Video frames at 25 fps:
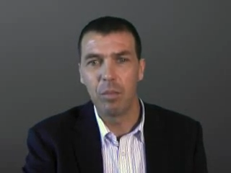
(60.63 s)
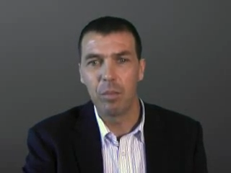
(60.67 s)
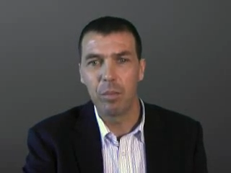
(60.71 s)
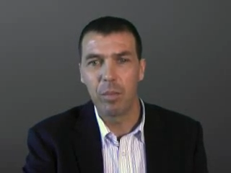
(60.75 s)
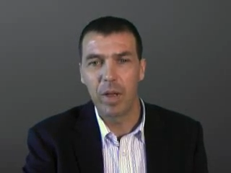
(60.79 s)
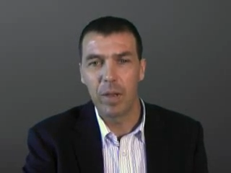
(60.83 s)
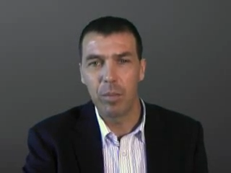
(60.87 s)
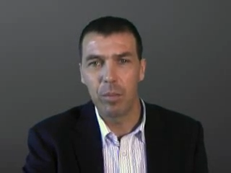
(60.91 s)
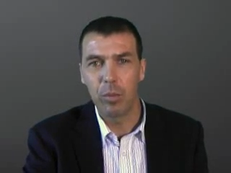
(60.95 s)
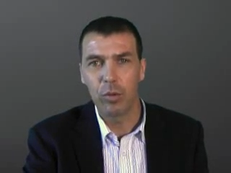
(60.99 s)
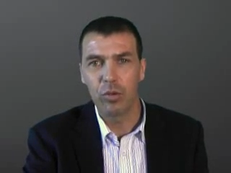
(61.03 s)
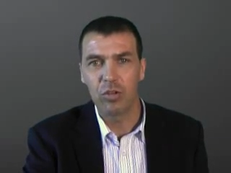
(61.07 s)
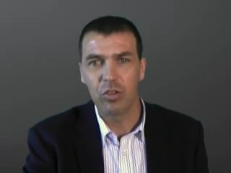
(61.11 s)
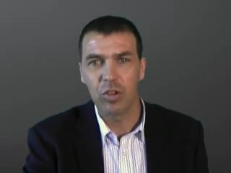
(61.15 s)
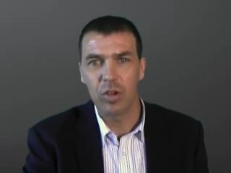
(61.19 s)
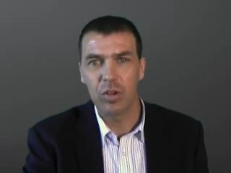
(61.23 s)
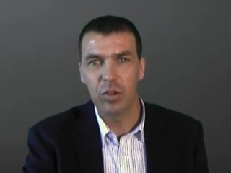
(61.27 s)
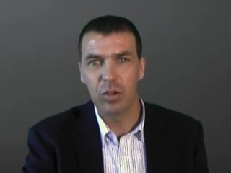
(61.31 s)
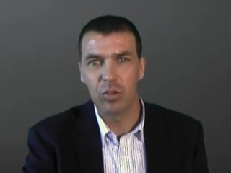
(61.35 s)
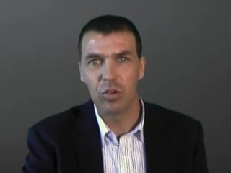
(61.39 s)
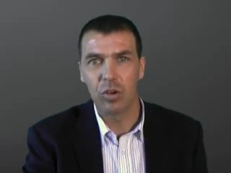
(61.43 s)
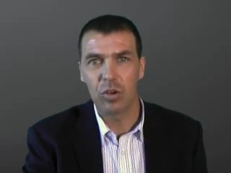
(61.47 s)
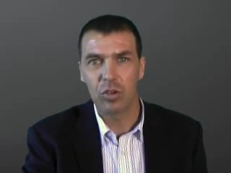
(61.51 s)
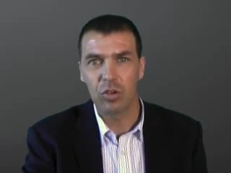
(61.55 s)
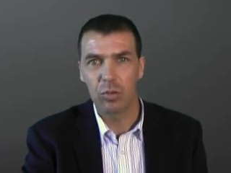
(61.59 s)
people, so
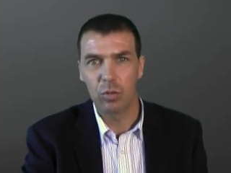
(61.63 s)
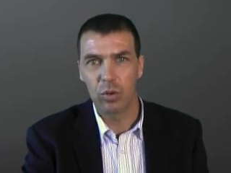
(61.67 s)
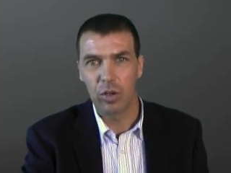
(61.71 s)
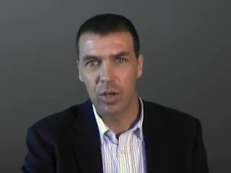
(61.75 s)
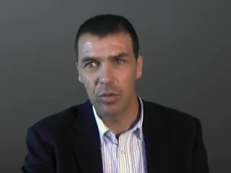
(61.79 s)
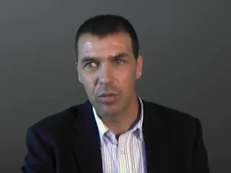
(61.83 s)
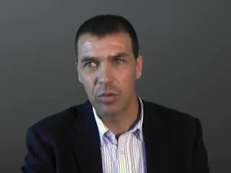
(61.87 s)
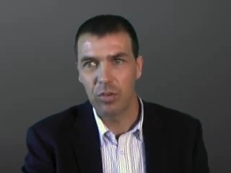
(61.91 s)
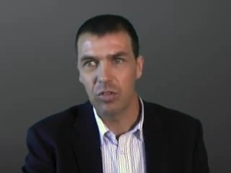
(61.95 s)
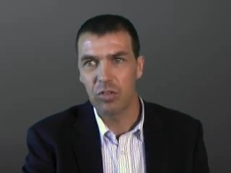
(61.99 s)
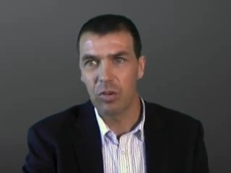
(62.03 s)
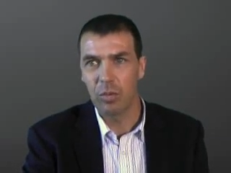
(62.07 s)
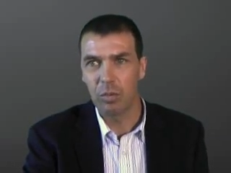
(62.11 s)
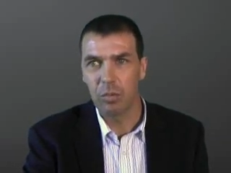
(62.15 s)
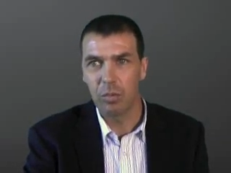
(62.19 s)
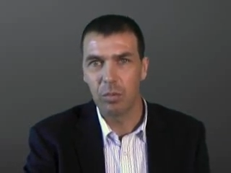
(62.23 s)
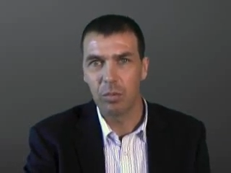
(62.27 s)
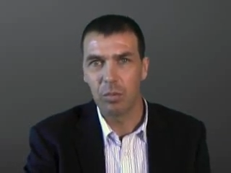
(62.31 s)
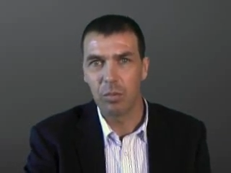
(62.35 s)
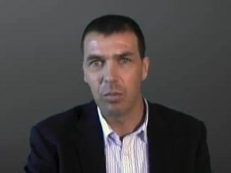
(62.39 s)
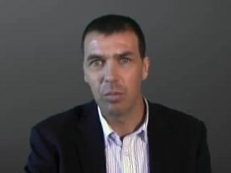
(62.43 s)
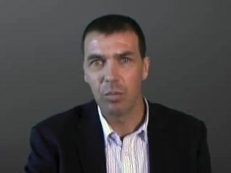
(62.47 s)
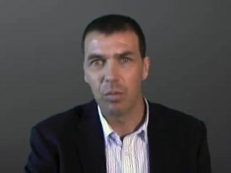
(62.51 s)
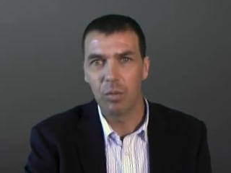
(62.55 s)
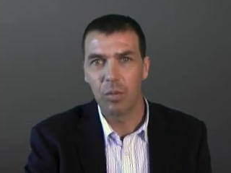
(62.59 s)
your doctor will give you some
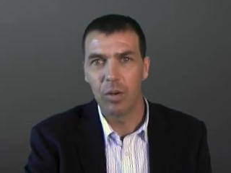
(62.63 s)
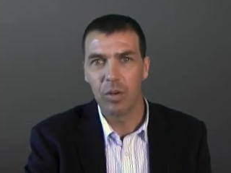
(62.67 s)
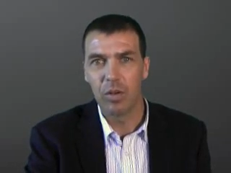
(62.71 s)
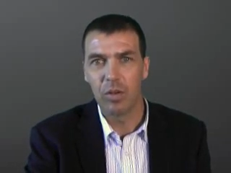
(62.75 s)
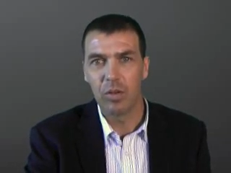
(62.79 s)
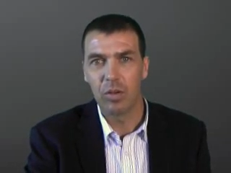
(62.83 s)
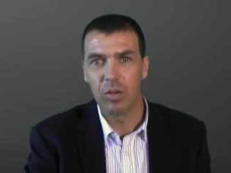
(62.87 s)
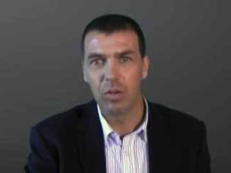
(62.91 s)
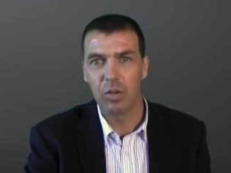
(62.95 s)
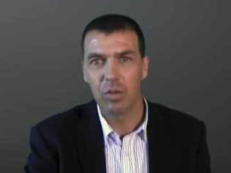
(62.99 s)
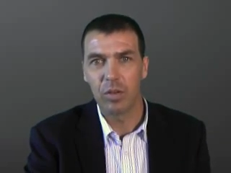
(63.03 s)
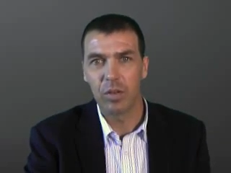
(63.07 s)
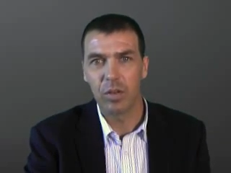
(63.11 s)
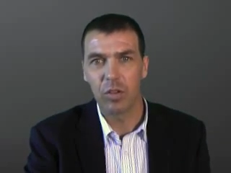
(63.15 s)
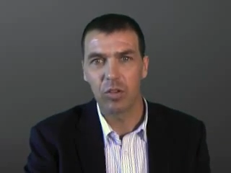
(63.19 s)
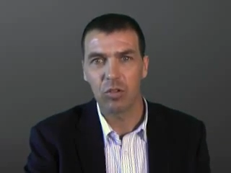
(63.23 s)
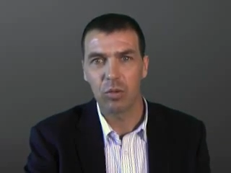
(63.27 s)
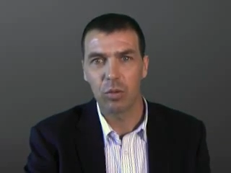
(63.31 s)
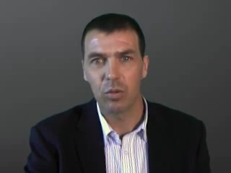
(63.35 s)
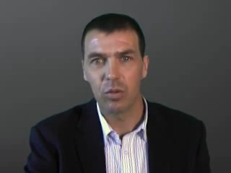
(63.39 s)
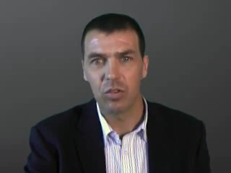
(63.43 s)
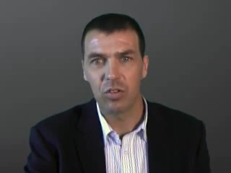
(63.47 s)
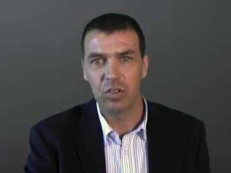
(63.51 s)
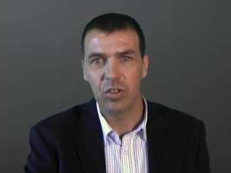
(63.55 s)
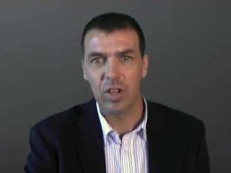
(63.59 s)
things
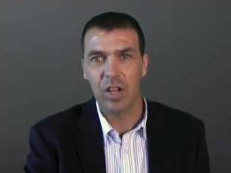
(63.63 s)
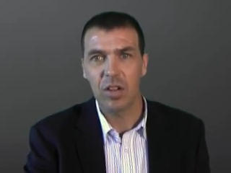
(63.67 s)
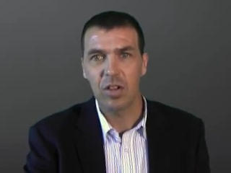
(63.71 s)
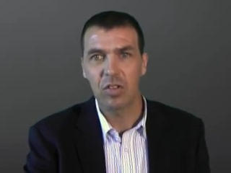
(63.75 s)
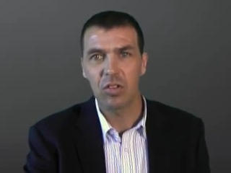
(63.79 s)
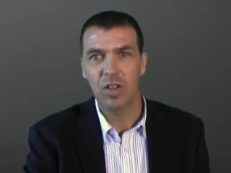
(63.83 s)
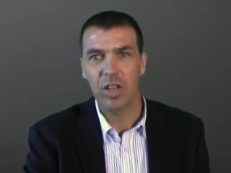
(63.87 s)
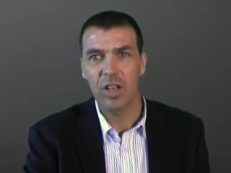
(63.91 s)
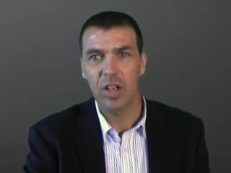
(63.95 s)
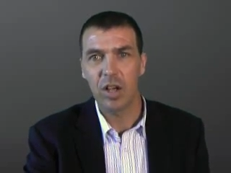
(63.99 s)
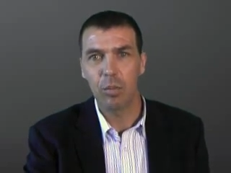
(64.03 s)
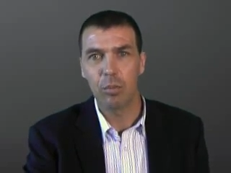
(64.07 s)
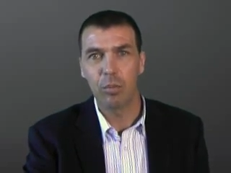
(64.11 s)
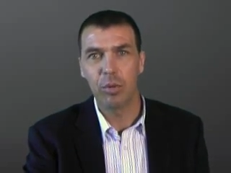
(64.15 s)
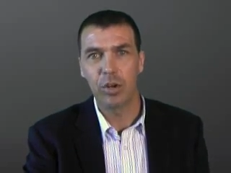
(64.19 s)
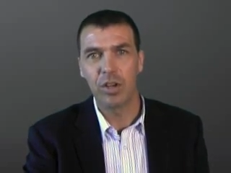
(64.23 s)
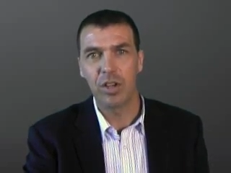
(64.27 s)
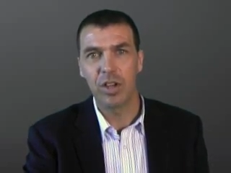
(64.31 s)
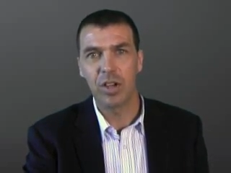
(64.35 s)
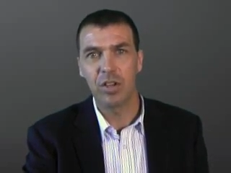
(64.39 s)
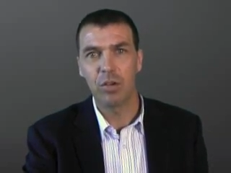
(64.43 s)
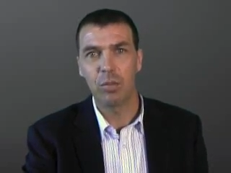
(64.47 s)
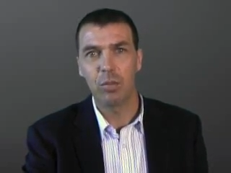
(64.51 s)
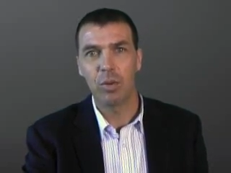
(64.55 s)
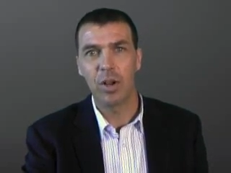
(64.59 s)
called statins. They help bring
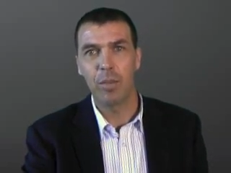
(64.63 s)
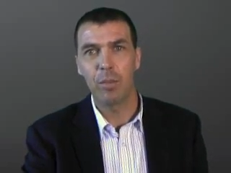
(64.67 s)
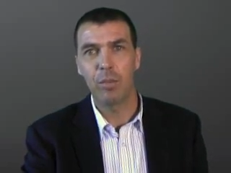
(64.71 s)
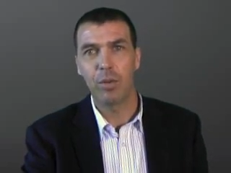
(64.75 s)
down your blood